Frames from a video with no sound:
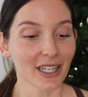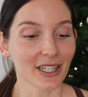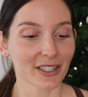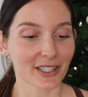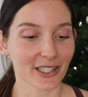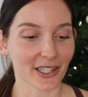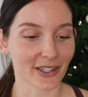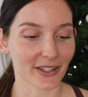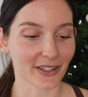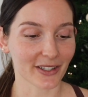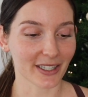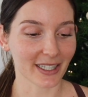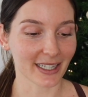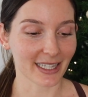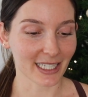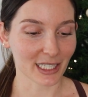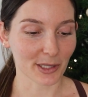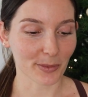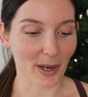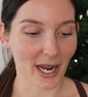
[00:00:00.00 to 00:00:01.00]
So
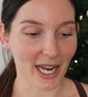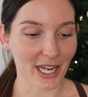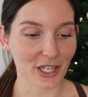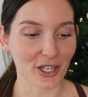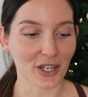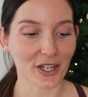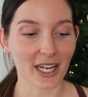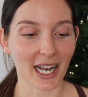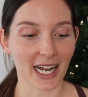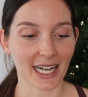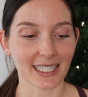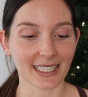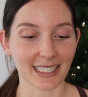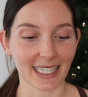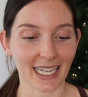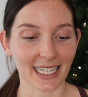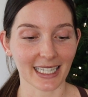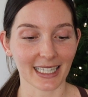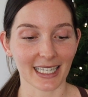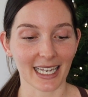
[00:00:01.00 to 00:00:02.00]
this way you guys
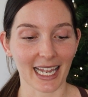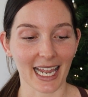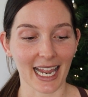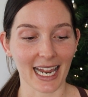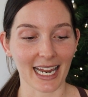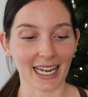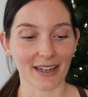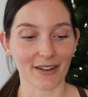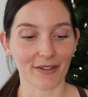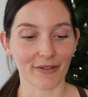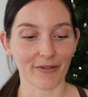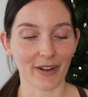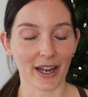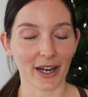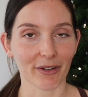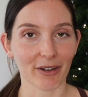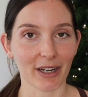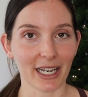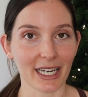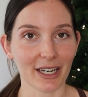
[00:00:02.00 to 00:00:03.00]
get a
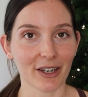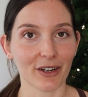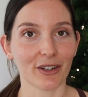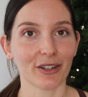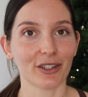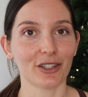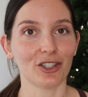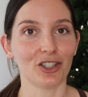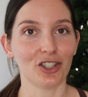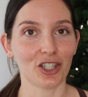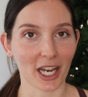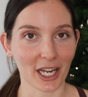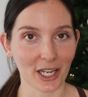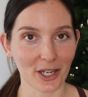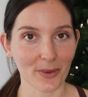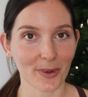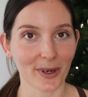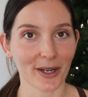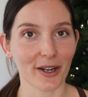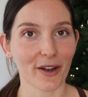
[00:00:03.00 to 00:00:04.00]
very
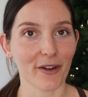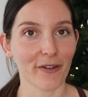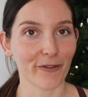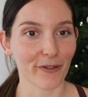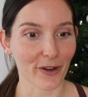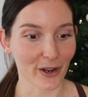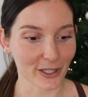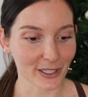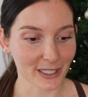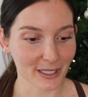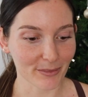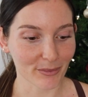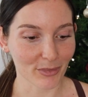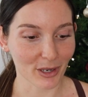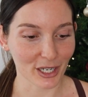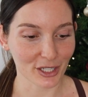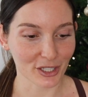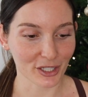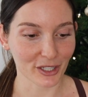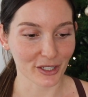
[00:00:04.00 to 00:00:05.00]
genuine first
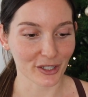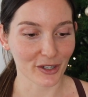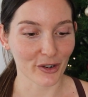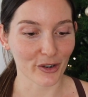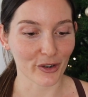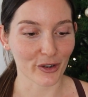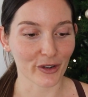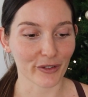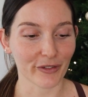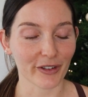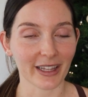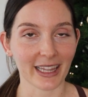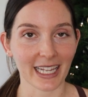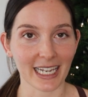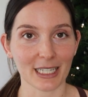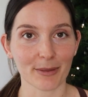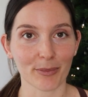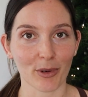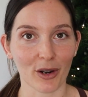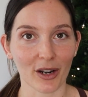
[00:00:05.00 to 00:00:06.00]
impression of
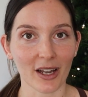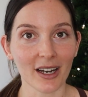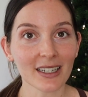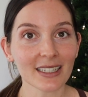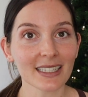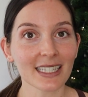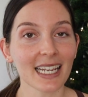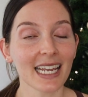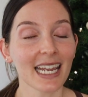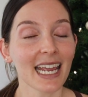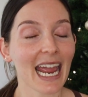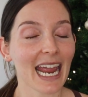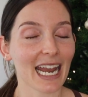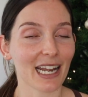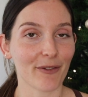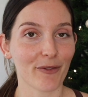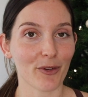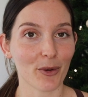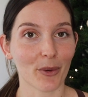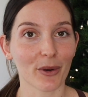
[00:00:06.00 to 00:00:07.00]
these products and
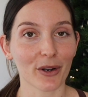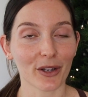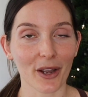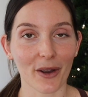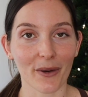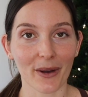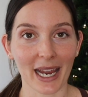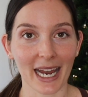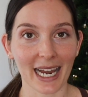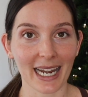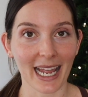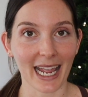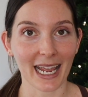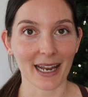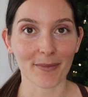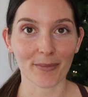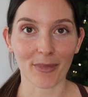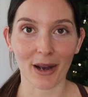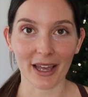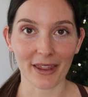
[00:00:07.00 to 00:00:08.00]
if you want to go ahead
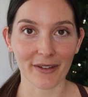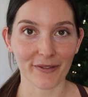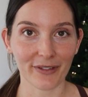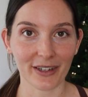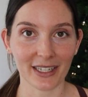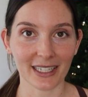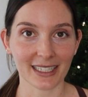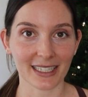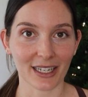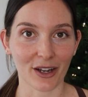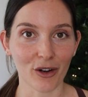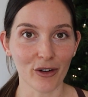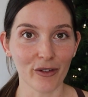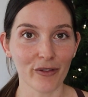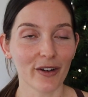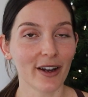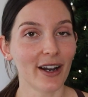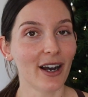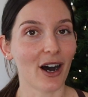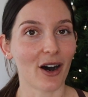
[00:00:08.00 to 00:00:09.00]
and buy them for
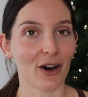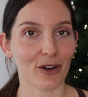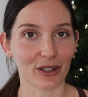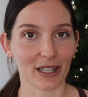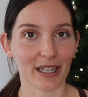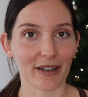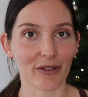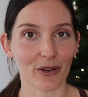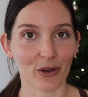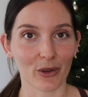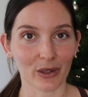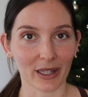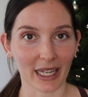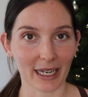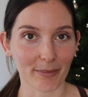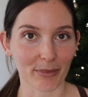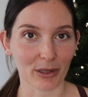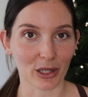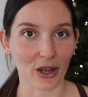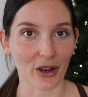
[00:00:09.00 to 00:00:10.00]
yourself I'll leave it all
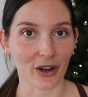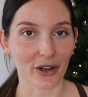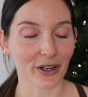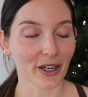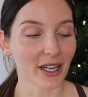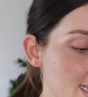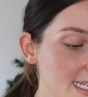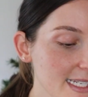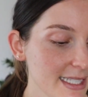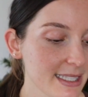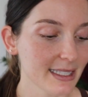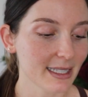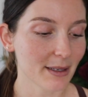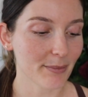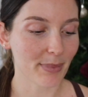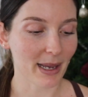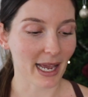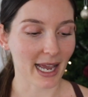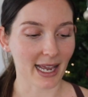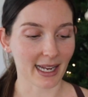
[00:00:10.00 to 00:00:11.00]
linked below. This
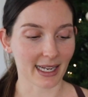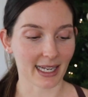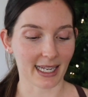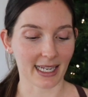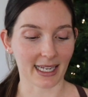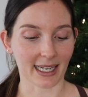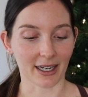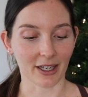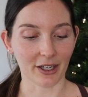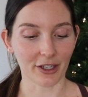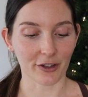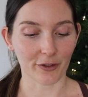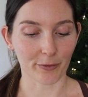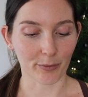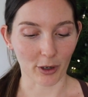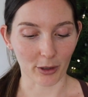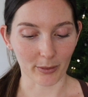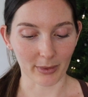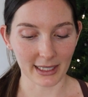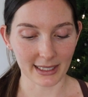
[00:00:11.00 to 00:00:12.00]
bag here you've
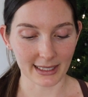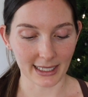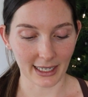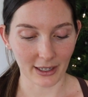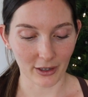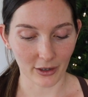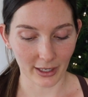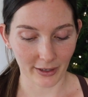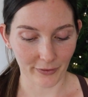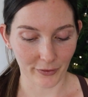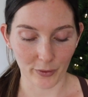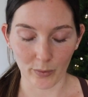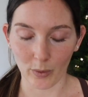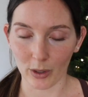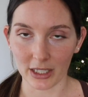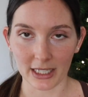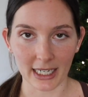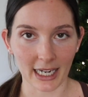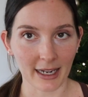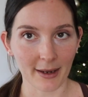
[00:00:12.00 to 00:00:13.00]
probably seen it if you
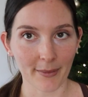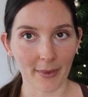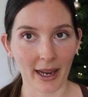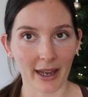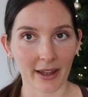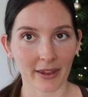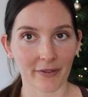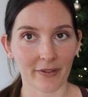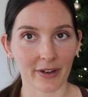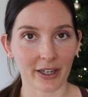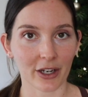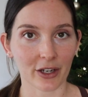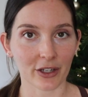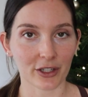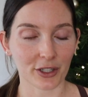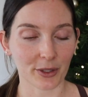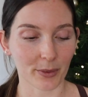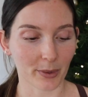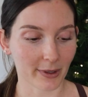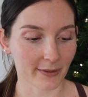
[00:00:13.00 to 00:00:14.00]
watched any of my other
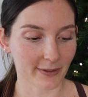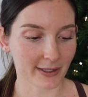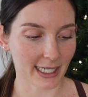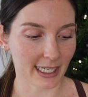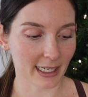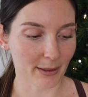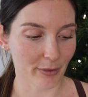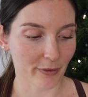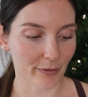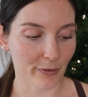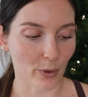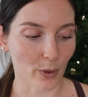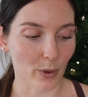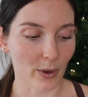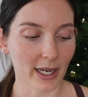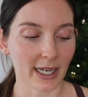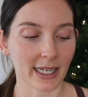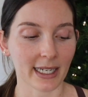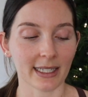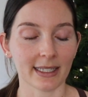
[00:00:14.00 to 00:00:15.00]
videos you would have seen it
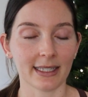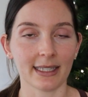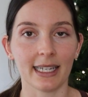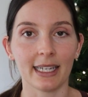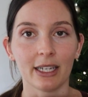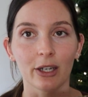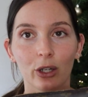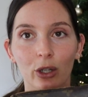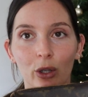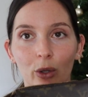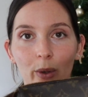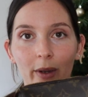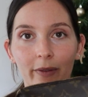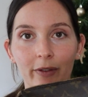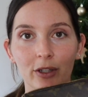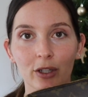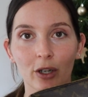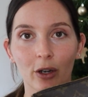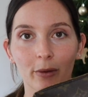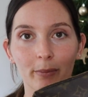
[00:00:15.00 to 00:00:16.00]
before it is the Louis
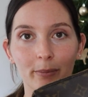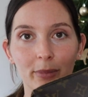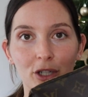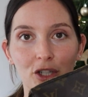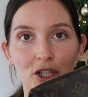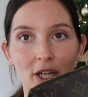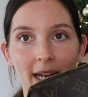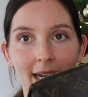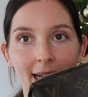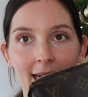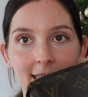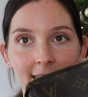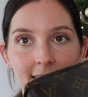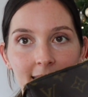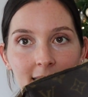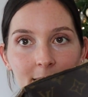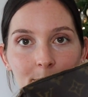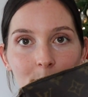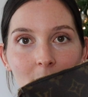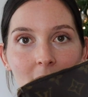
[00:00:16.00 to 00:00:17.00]
Vuitton Pochette
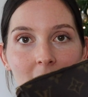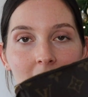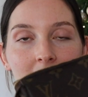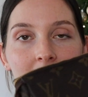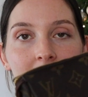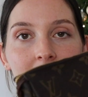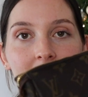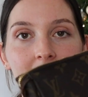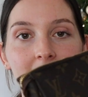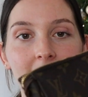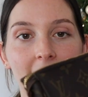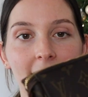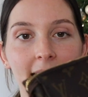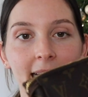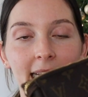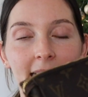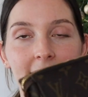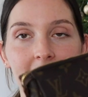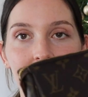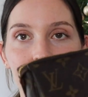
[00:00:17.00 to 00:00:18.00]
Accessoire
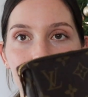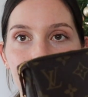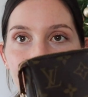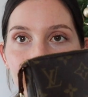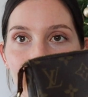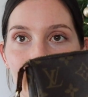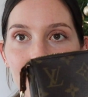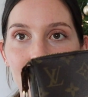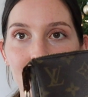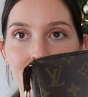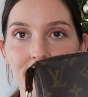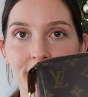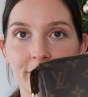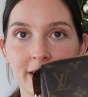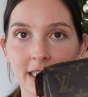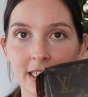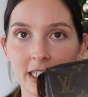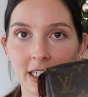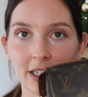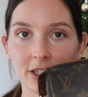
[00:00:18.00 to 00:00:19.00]
and it is a
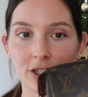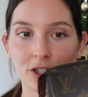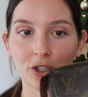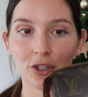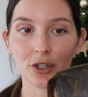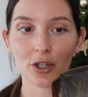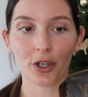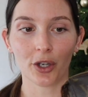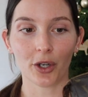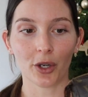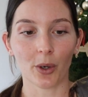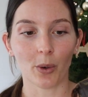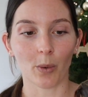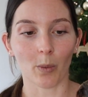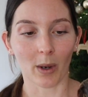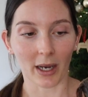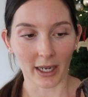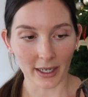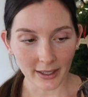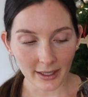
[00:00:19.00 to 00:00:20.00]
vintage
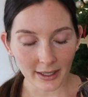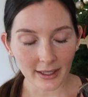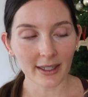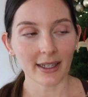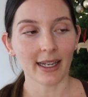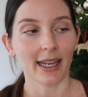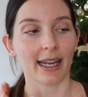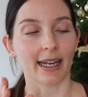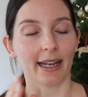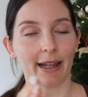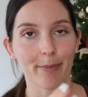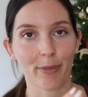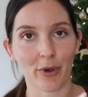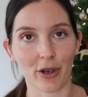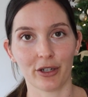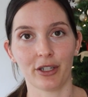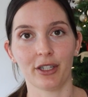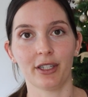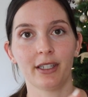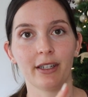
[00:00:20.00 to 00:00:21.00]
one and I
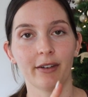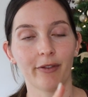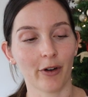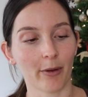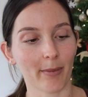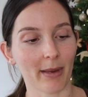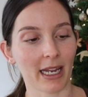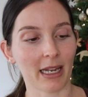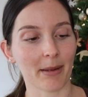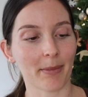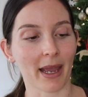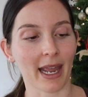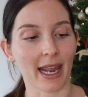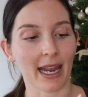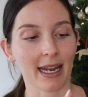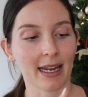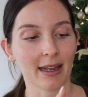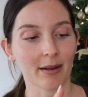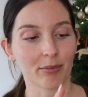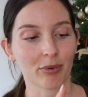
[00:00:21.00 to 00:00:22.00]
purchased it from
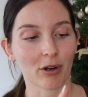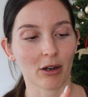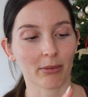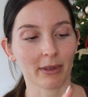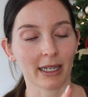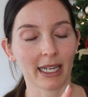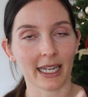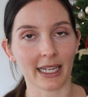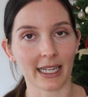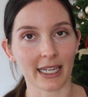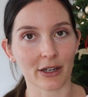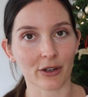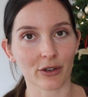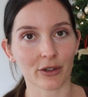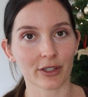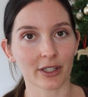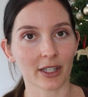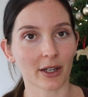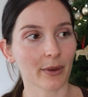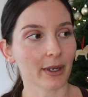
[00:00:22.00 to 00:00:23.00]
eBay probably a year
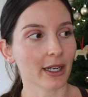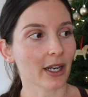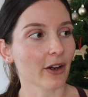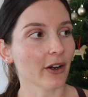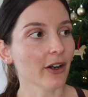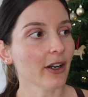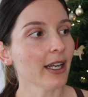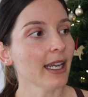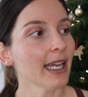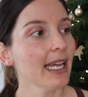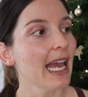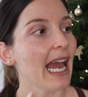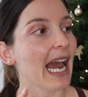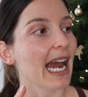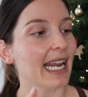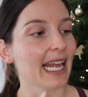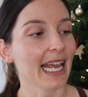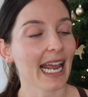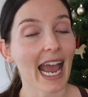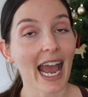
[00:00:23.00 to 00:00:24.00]
or so ago
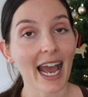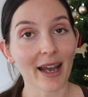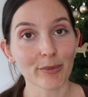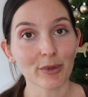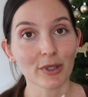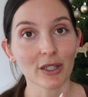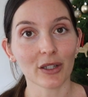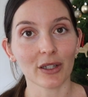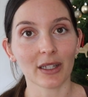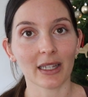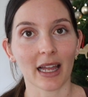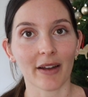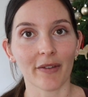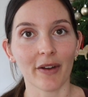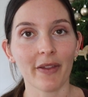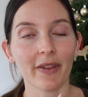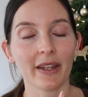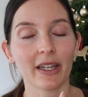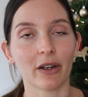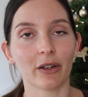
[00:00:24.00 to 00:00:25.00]
and I absolutely love
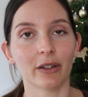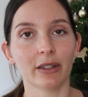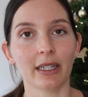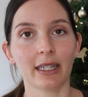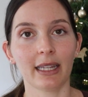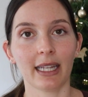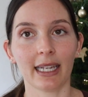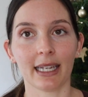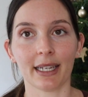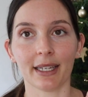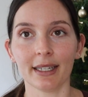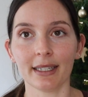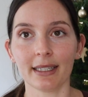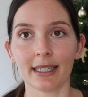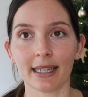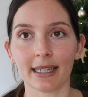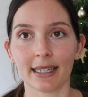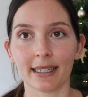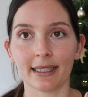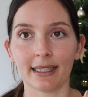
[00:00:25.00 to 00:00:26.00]
it. The only thing is
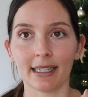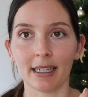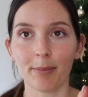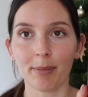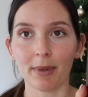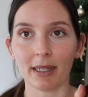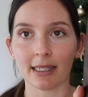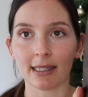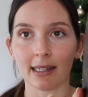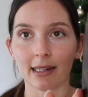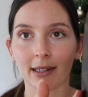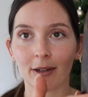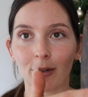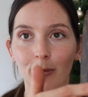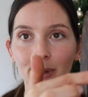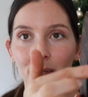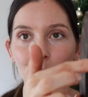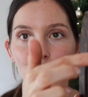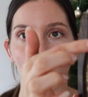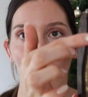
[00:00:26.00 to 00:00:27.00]
the zip is a little
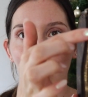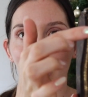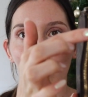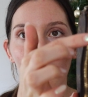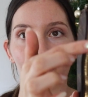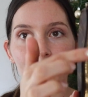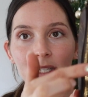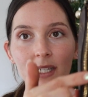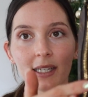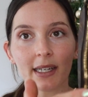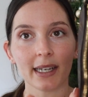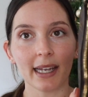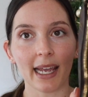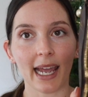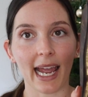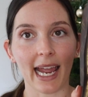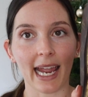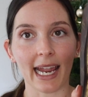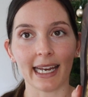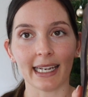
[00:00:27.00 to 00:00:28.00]
bit warped
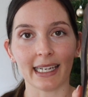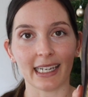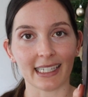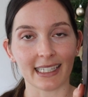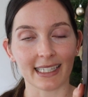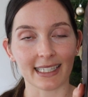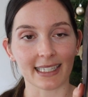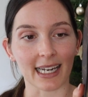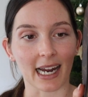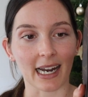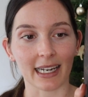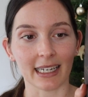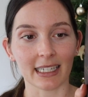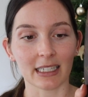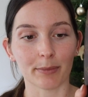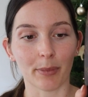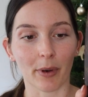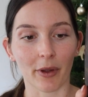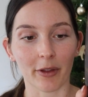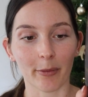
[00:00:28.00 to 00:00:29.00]
and it's starting
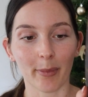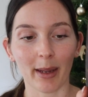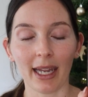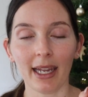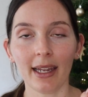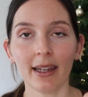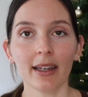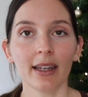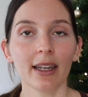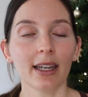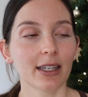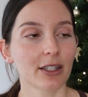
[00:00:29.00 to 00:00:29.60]
to bother me.